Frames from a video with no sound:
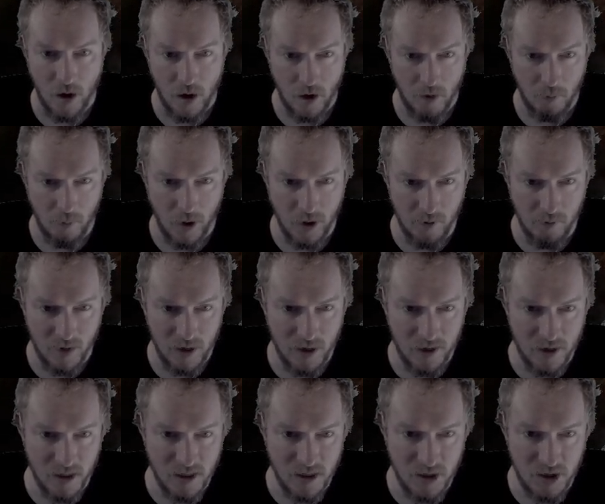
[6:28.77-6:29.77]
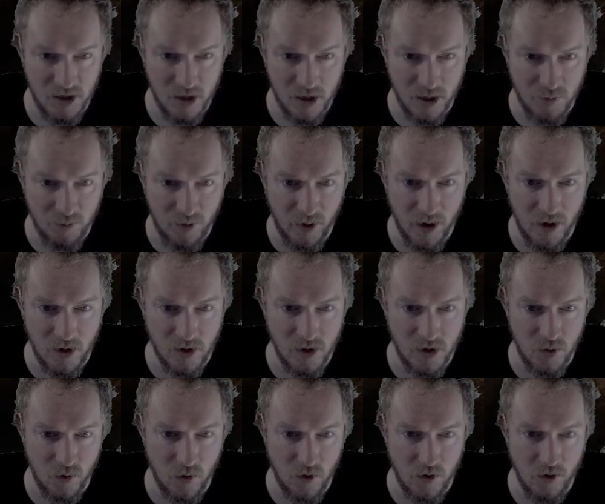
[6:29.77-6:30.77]
But I mean, this is just
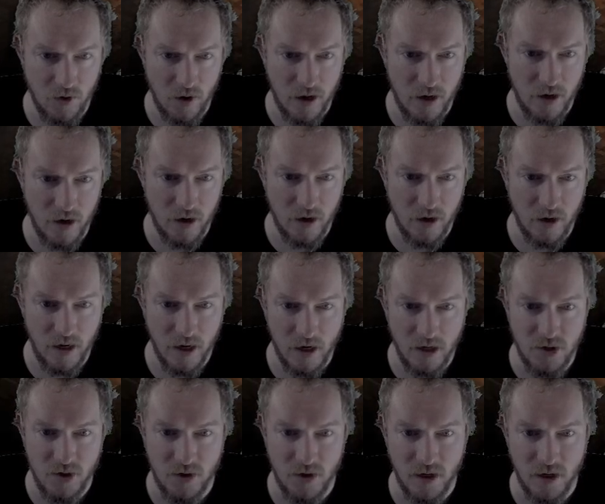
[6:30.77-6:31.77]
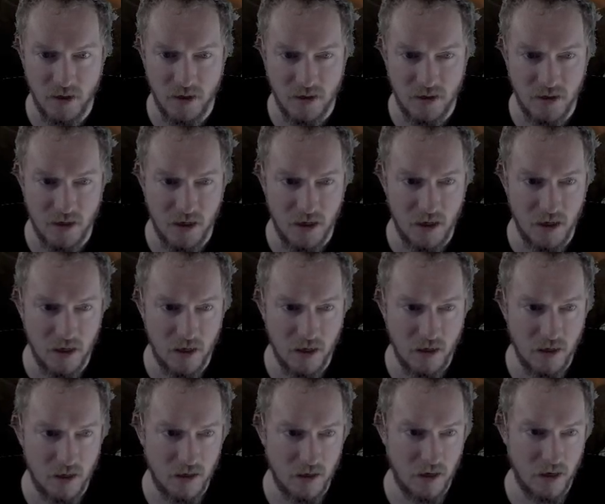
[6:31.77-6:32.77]
players 1 right here, and as you can see,
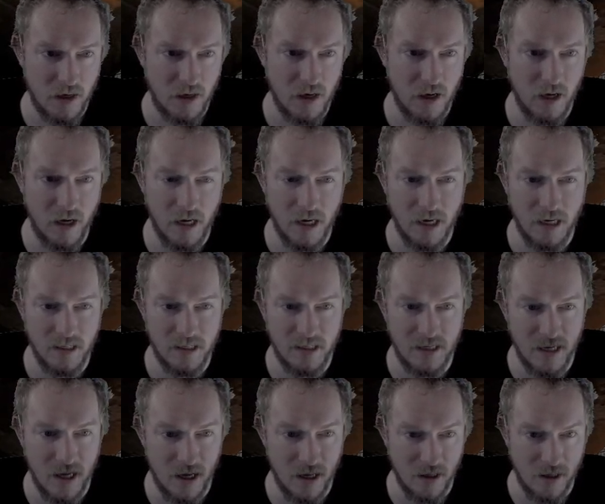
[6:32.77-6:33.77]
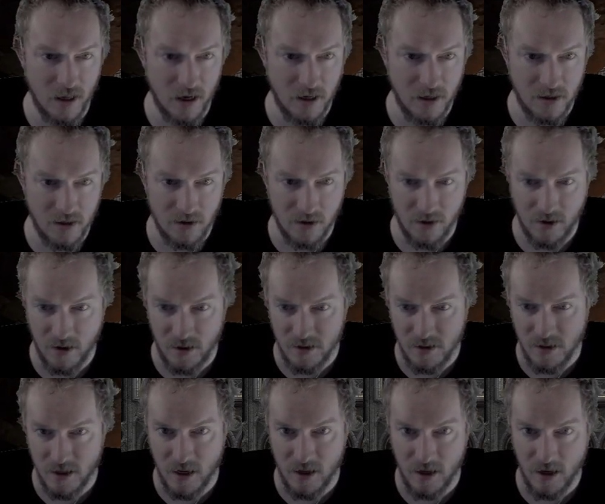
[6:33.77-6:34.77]
it's not
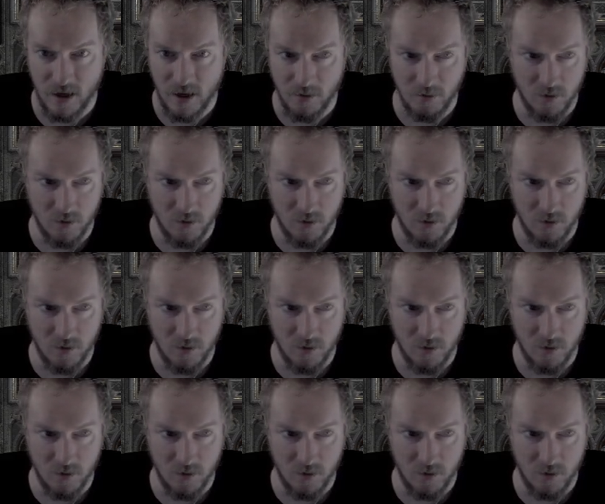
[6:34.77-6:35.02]
like I'm